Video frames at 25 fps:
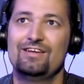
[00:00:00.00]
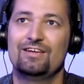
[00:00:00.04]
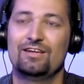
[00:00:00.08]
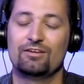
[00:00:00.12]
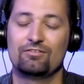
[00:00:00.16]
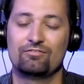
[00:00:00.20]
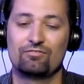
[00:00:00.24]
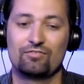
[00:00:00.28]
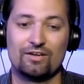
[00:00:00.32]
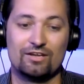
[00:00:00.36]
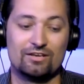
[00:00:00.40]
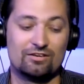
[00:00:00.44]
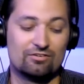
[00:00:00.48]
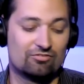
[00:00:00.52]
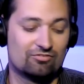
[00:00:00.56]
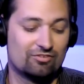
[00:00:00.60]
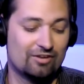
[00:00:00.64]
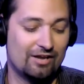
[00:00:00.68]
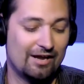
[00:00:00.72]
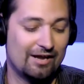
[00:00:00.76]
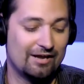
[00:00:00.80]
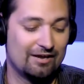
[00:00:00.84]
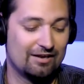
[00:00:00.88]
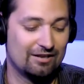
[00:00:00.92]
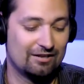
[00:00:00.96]

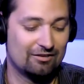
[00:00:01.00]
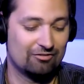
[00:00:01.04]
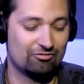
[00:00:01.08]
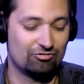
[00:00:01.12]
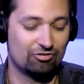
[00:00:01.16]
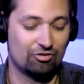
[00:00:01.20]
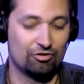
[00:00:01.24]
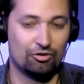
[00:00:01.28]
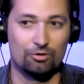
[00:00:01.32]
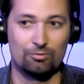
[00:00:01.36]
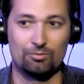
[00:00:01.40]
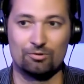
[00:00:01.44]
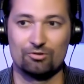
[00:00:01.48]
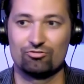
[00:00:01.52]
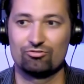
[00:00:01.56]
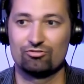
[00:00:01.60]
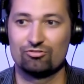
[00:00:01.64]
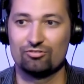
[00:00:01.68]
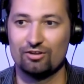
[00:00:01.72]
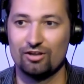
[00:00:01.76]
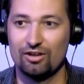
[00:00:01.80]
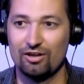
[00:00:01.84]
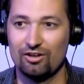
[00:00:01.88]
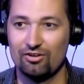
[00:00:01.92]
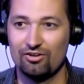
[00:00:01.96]
infanticide. Right. And so there
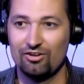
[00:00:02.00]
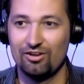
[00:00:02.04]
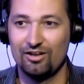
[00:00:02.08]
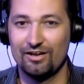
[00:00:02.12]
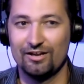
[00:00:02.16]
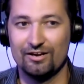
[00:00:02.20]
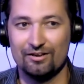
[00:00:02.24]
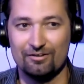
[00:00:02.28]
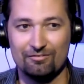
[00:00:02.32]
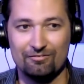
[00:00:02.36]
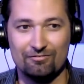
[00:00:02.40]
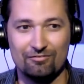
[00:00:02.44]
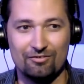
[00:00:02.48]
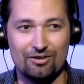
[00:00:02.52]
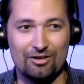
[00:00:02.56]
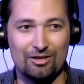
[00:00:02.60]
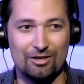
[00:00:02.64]
was a lot of